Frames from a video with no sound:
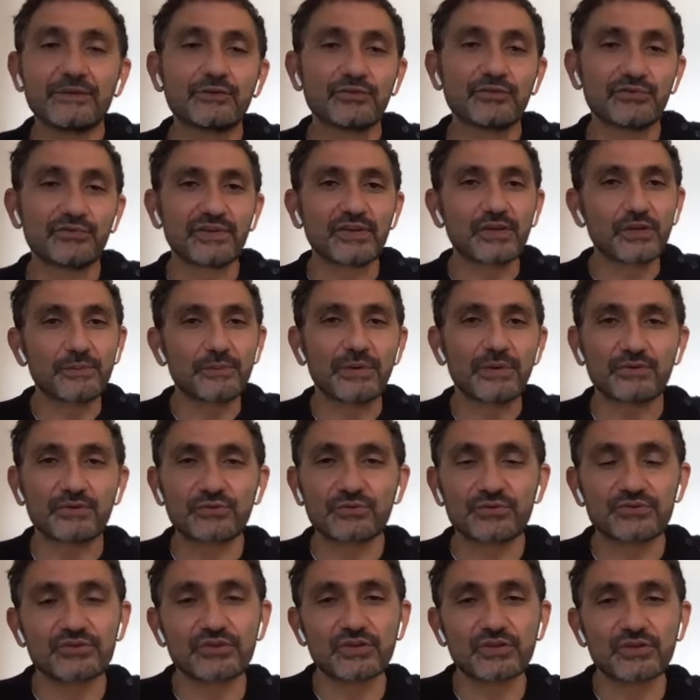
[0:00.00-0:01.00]
I need to
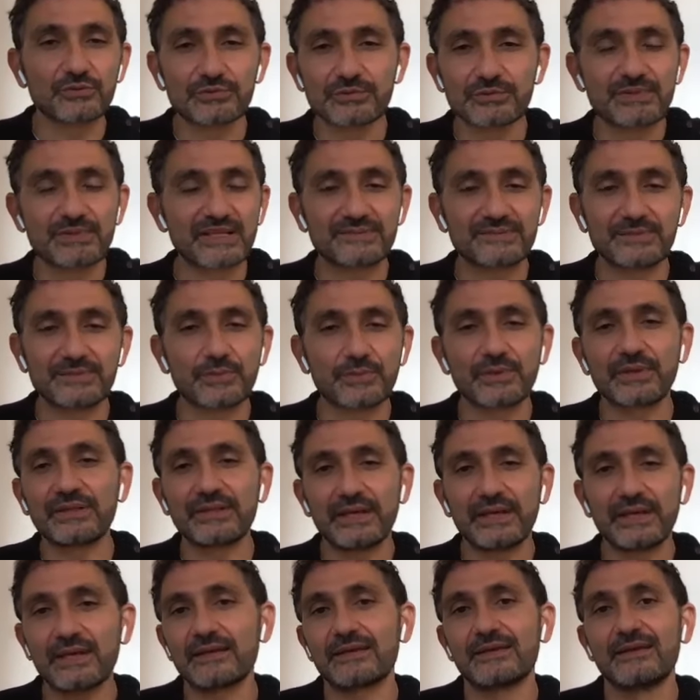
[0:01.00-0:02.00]
think about who's going to
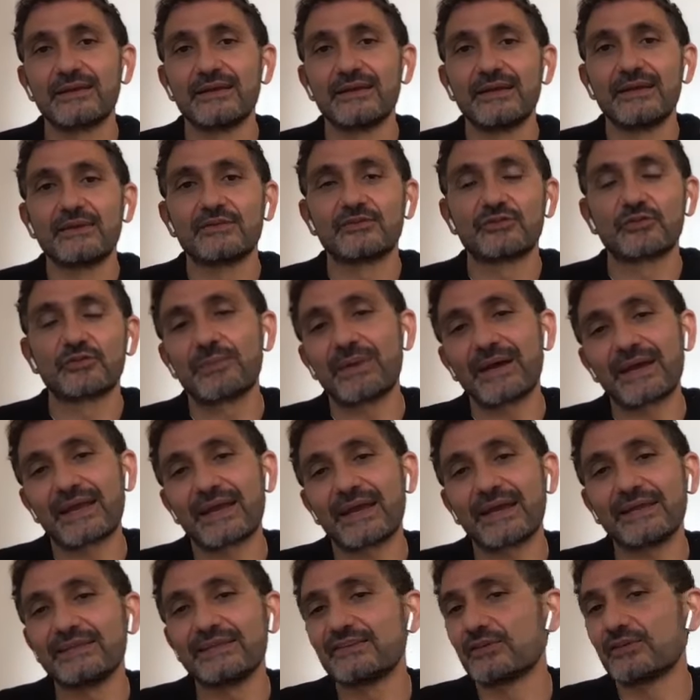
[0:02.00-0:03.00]
replace me one day.
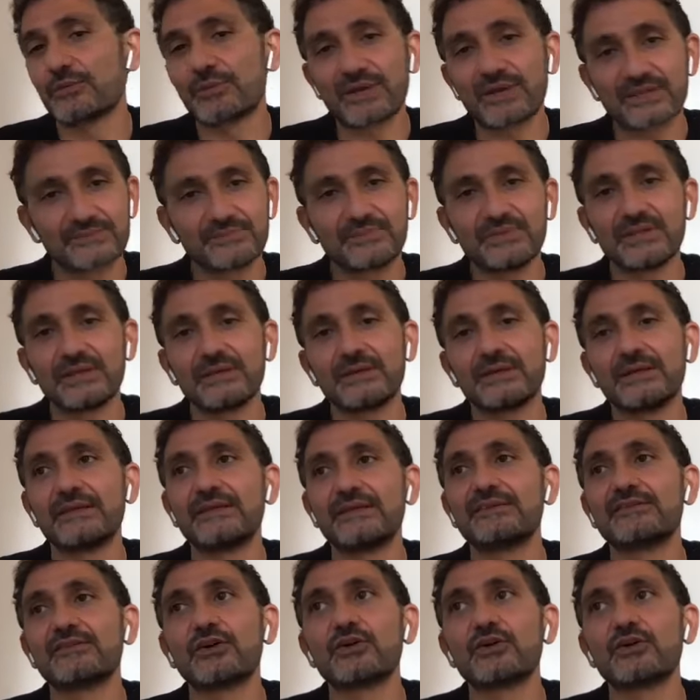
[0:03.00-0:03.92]
So my head is always